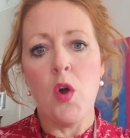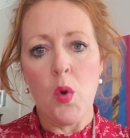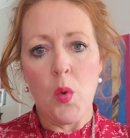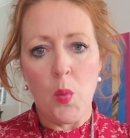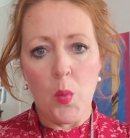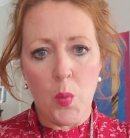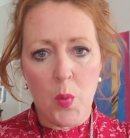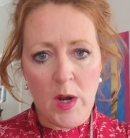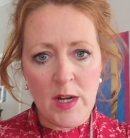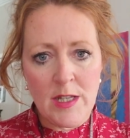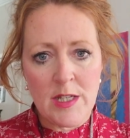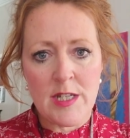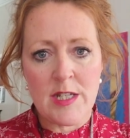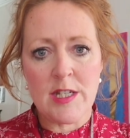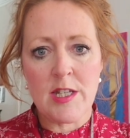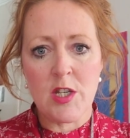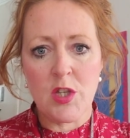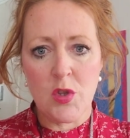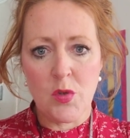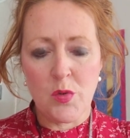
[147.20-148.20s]
Once
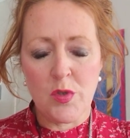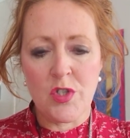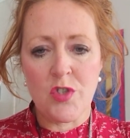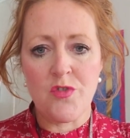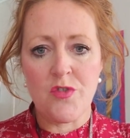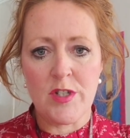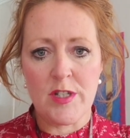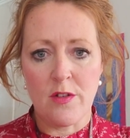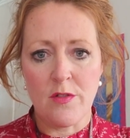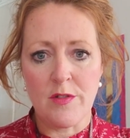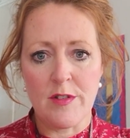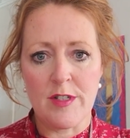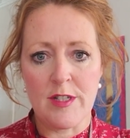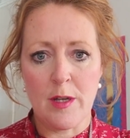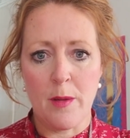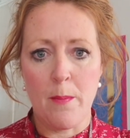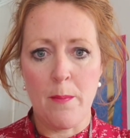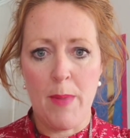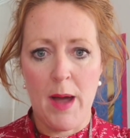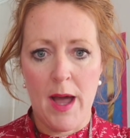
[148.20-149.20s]
those results
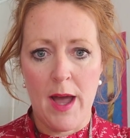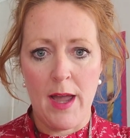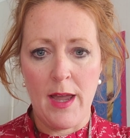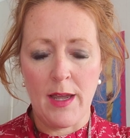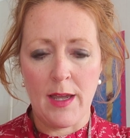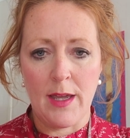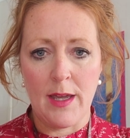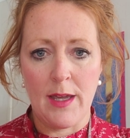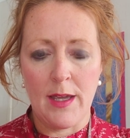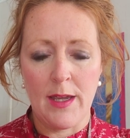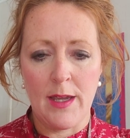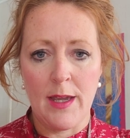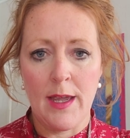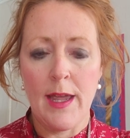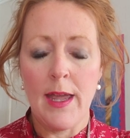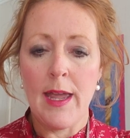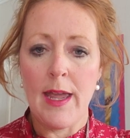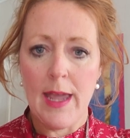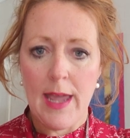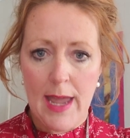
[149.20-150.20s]
come back,
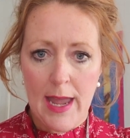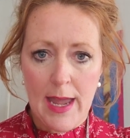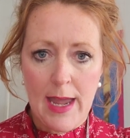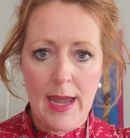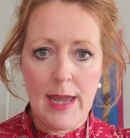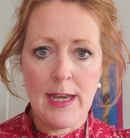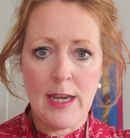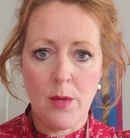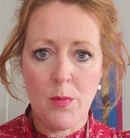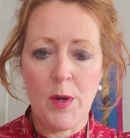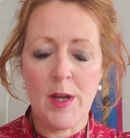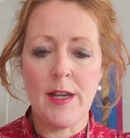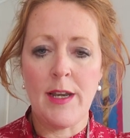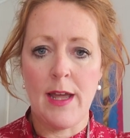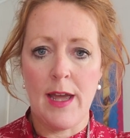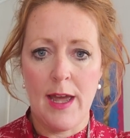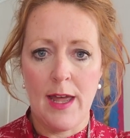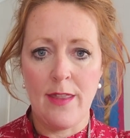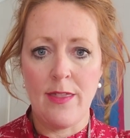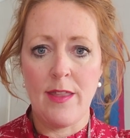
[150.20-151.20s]

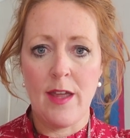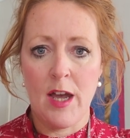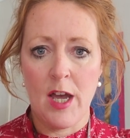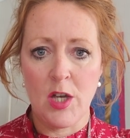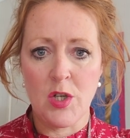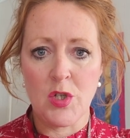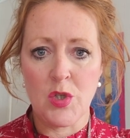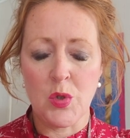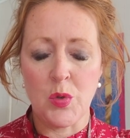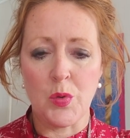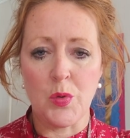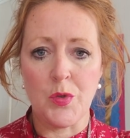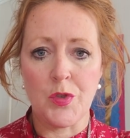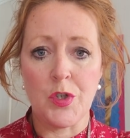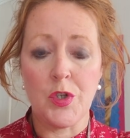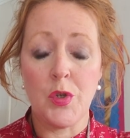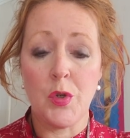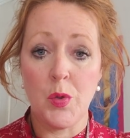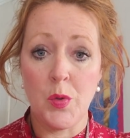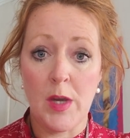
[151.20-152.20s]
anyone in the household
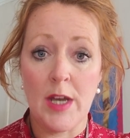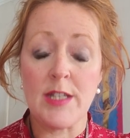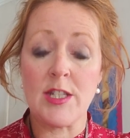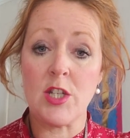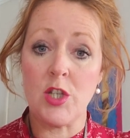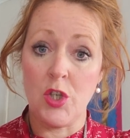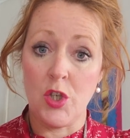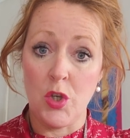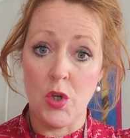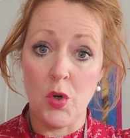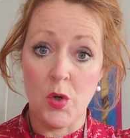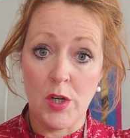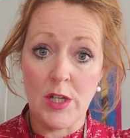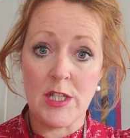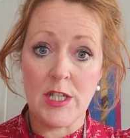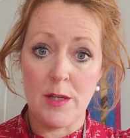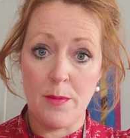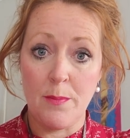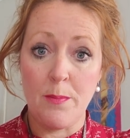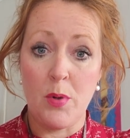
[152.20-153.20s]
who is
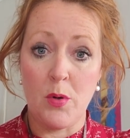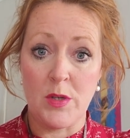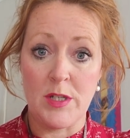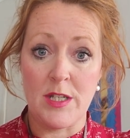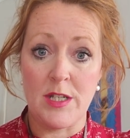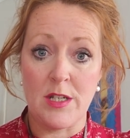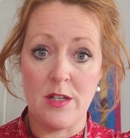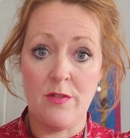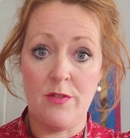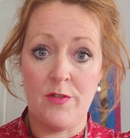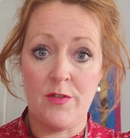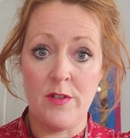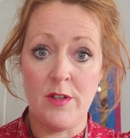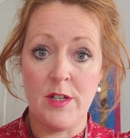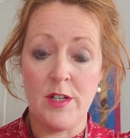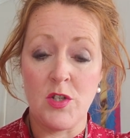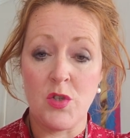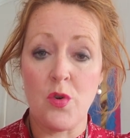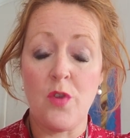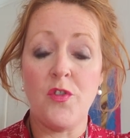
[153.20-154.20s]
not positive,
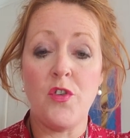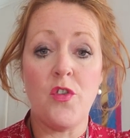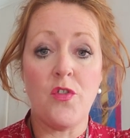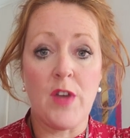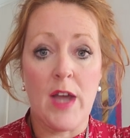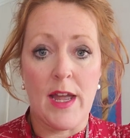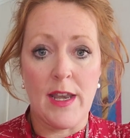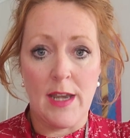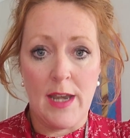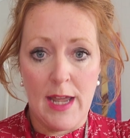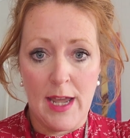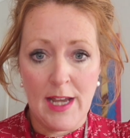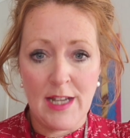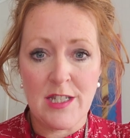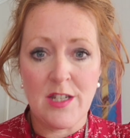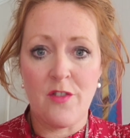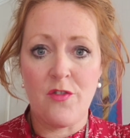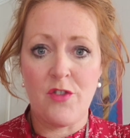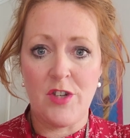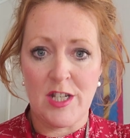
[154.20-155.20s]
so if you've got a
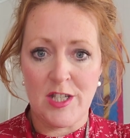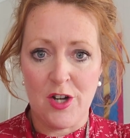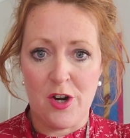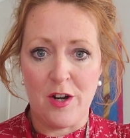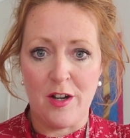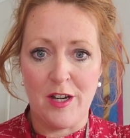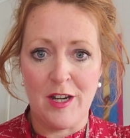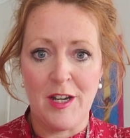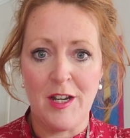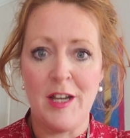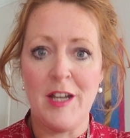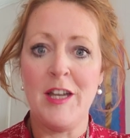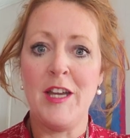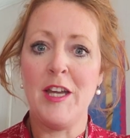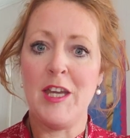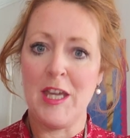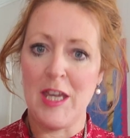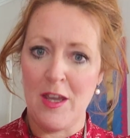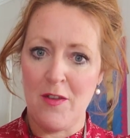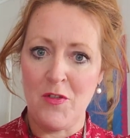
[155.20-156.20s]
negative return,
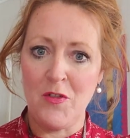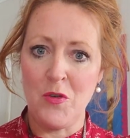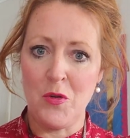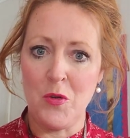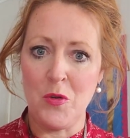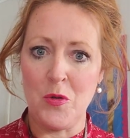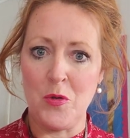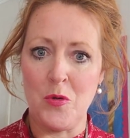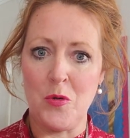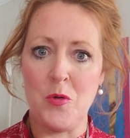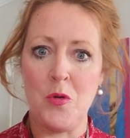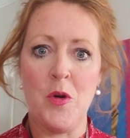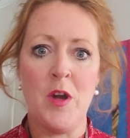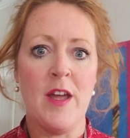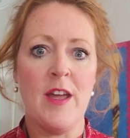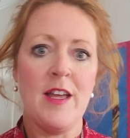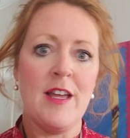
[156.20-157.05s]
even although